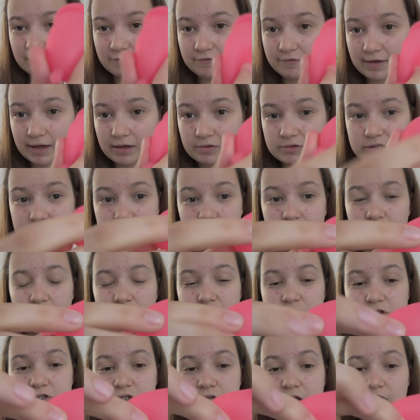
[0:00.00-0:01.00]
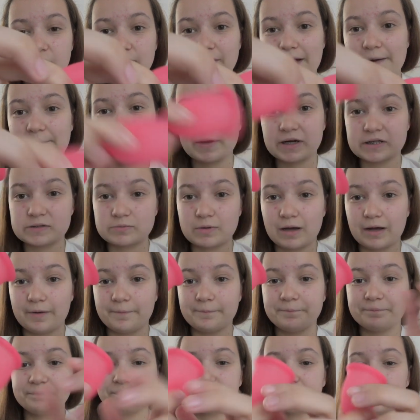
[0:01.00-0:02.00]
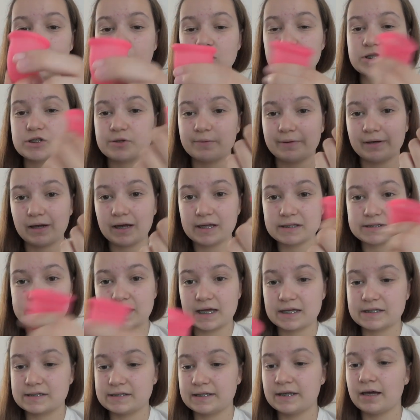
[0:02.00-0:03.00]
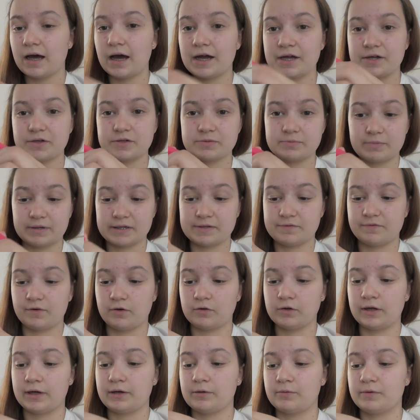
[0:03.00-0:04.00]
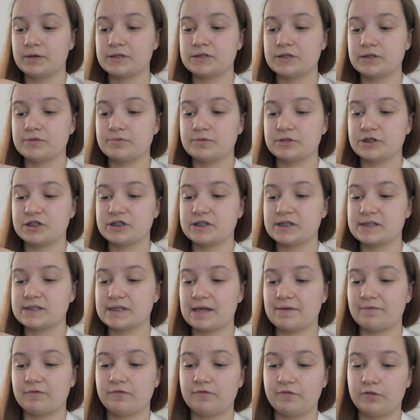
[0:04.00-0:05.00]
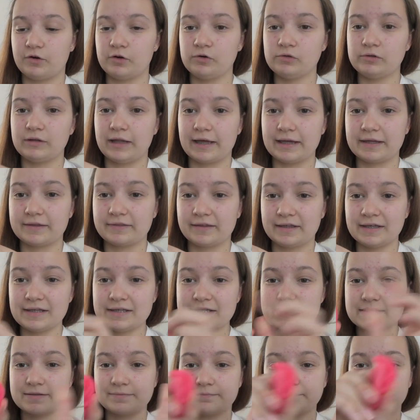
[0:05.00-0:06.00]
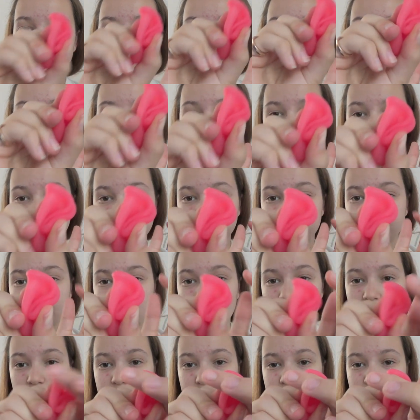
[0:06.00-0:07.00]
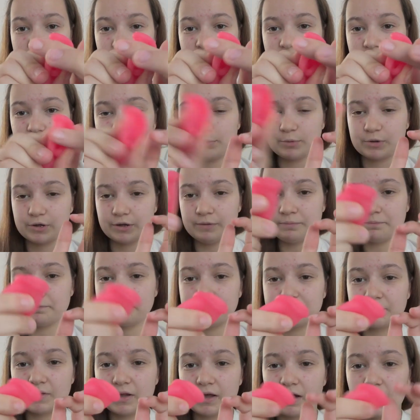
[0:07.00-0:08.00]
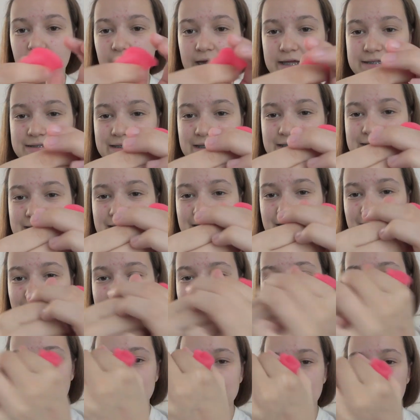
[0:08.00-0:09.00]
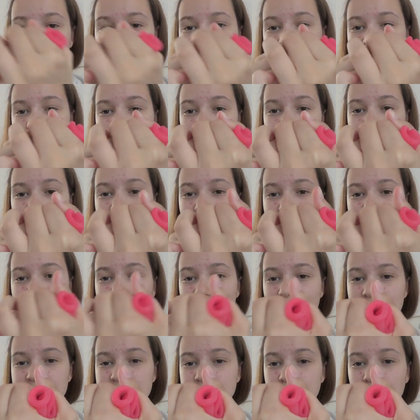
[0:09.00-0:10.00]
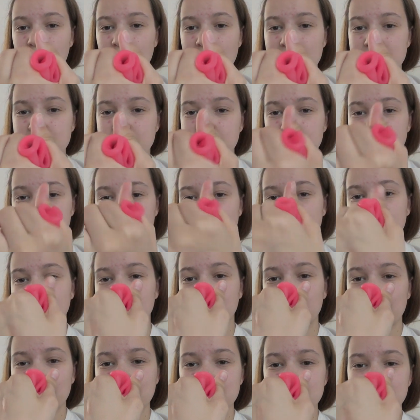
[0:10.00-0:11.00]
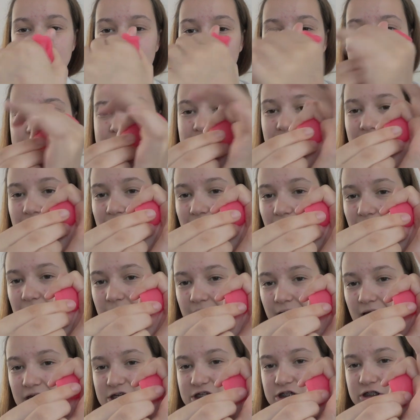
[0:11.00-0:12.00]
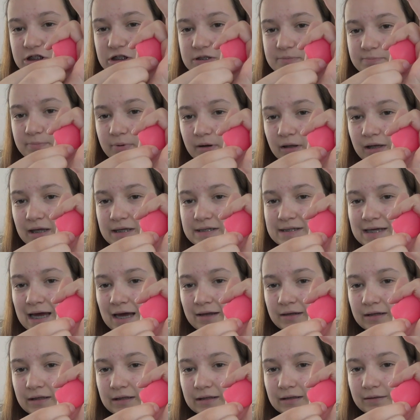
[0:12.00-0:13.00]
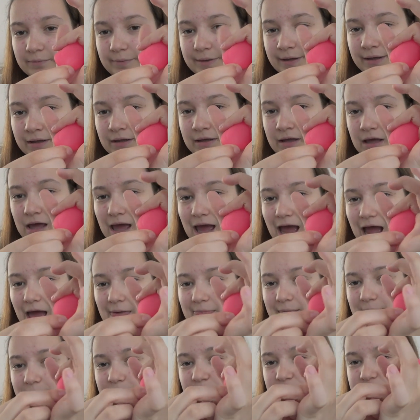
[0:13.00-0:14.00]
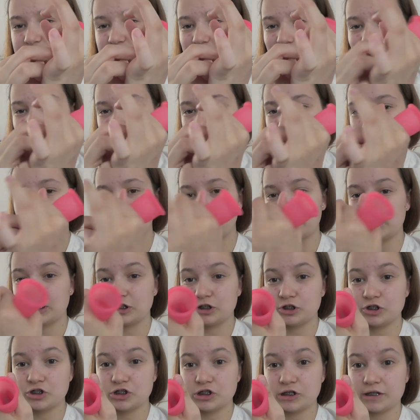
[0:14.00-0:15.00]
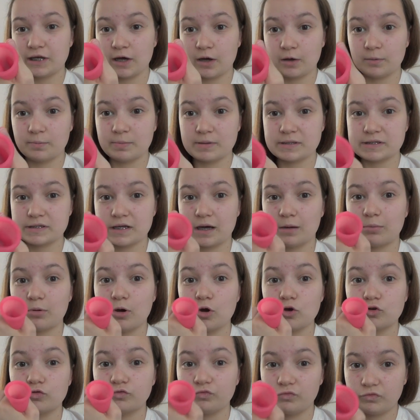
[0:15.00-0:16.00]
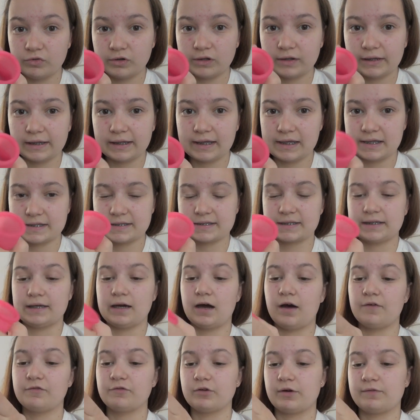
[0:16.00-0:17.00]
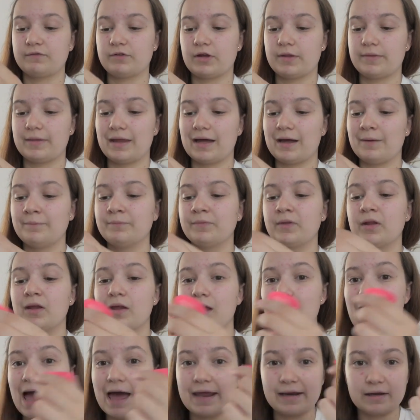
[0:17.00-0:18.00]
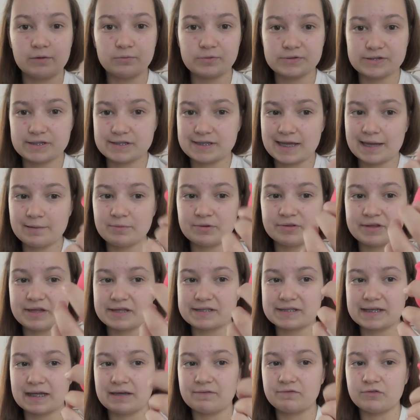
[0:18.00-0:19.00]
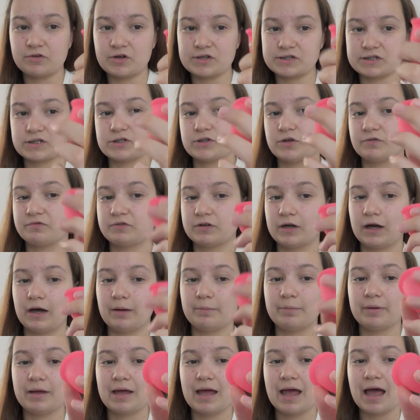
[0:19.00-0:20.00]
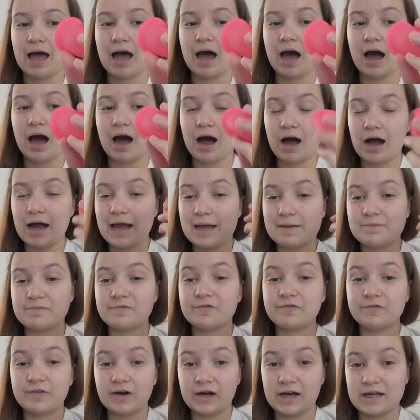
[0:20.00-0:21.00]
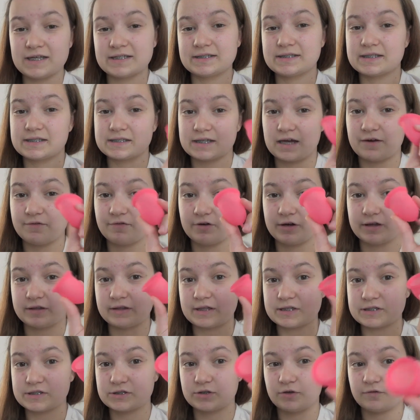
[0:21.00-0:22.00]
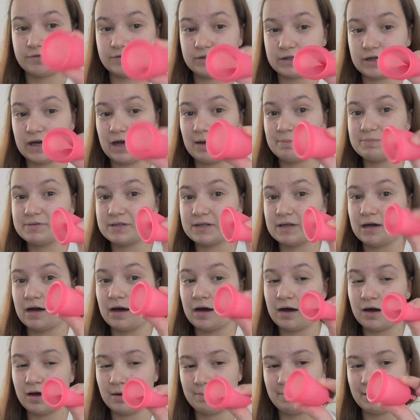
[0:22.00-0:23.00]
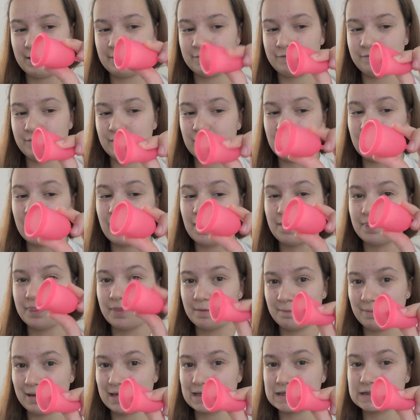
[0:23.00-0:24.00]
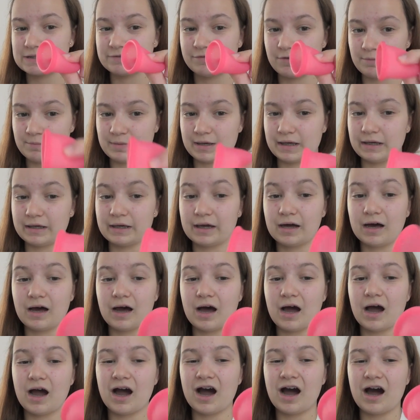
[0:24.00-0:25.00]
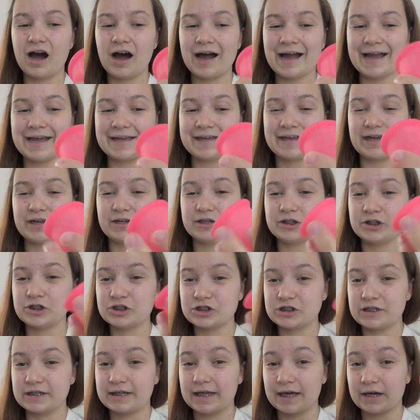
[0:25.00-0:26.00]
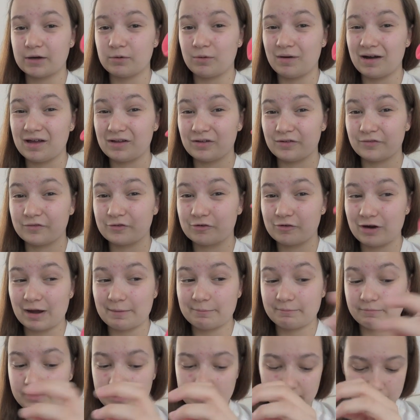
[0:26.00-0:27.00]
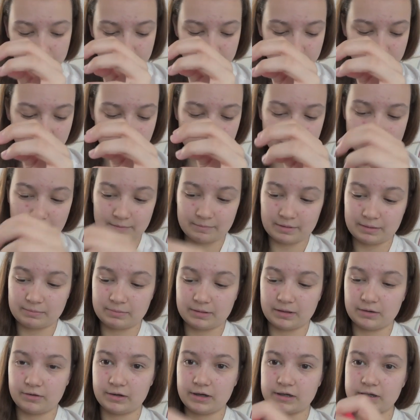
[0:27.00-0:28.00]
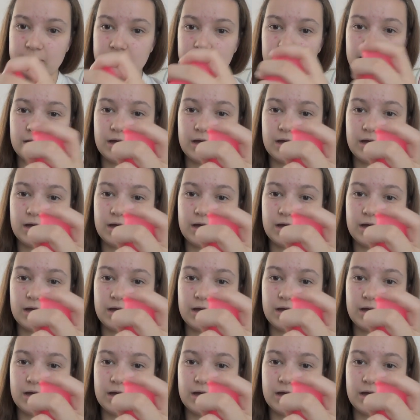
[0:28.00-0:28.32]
I found, so that works well. So when I insert it, I use my fold I always use, which is the 7-fold, like this. Bit of lubricant. I insert it like that. Now with all of my cups, what I do is I put it inside, and I actually just pull it down a little bit, and then push it back up, and it usually opens up really easily after I've done that. And it was the same with this, even though it's a soft cup. I am fast discovering that softer cups are by far the best for me. I usually get quite a lot of cramping around my period,